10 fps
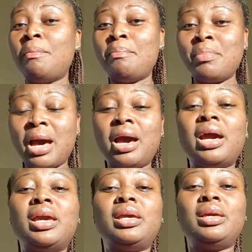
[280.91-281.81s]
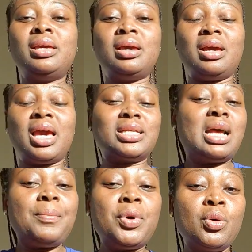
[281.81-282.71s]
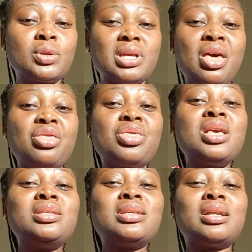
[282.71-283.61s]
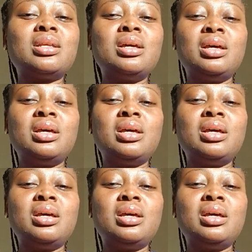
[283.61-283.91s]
my examples and things that